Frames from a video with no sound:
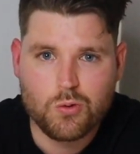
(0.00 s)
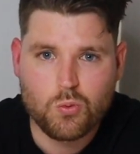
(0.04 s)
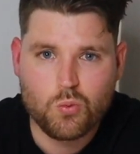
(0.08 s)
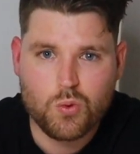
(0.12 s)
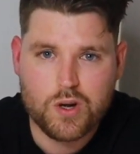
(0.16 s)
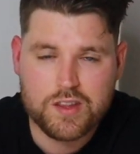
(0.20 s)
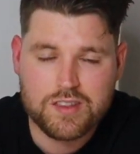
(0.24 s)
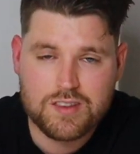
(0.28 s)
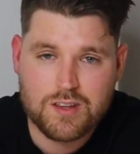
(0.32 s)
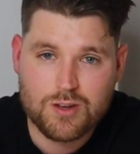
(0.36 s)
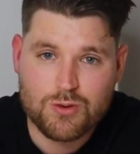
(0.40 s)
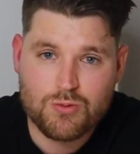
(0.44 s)

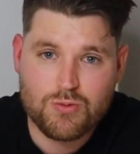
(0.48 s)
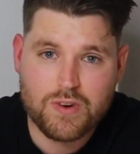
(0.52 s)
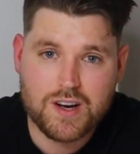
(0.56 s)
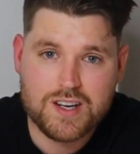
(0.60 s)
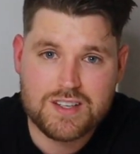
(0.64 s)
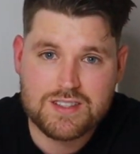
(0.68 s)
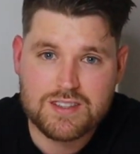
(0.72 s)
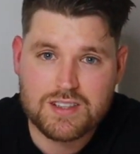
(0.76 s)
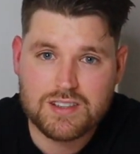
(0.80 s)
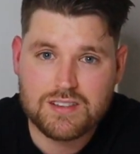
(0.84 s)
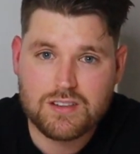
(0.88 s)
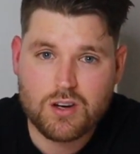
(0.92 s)
within
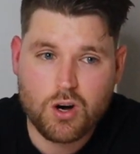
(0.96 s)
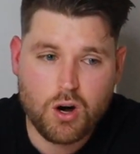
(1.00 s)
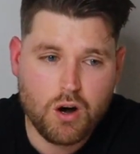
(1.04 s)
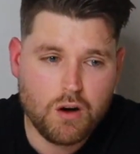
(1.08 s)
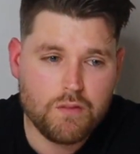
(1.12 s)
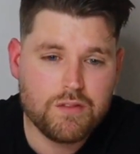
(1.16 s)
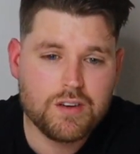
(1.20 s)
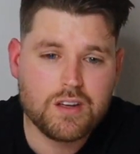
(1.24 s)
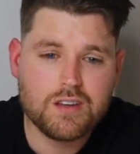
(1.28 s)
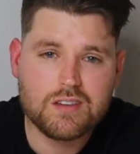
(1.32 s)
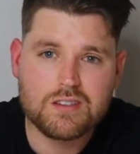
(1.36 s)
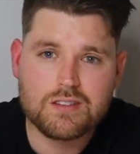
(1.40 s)
reason.
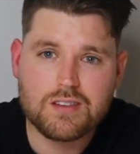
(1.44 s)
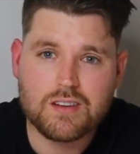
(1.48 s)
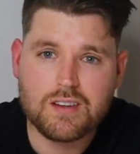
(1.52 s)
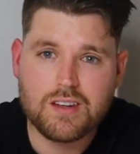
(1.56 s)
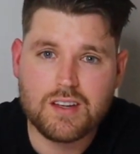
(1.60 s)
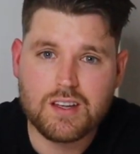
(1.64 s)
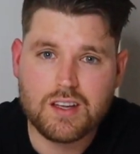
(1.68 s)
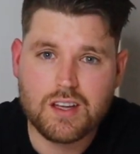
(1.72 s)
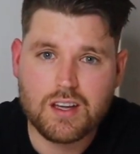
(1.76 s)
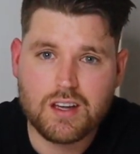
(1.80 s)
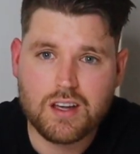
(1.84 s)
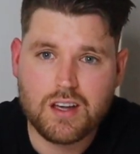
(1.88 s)

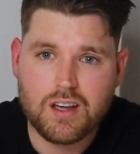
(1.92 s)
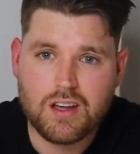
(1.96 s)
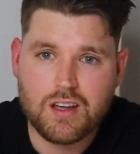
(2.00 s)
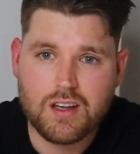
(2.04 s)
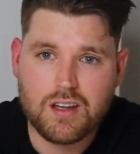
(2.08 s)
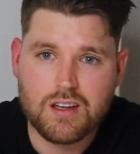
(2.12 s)
Obviously,